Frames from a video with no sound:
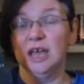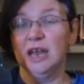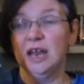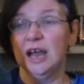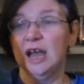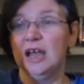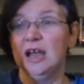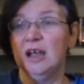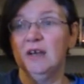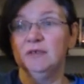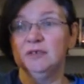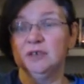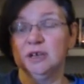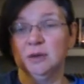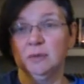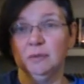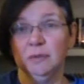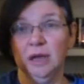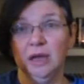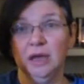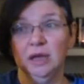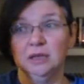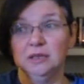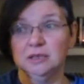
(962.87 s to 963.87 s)
and I have to
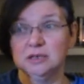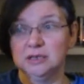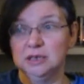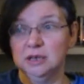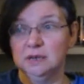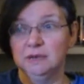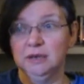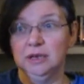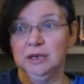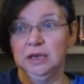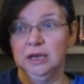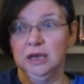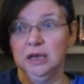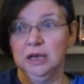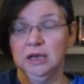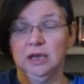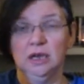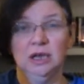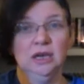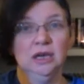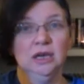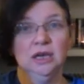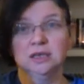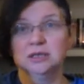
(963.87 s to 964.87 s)
commend Stephen King.
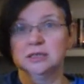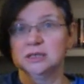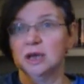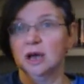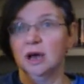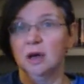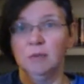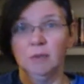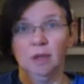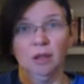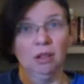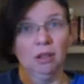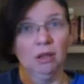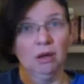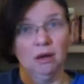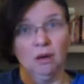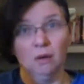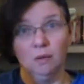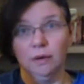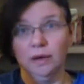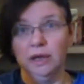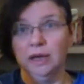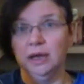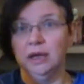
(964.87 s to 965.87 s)
He has come a
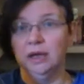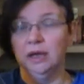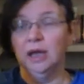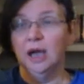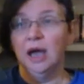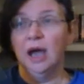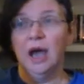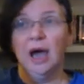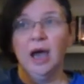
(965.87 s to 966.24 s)
long way.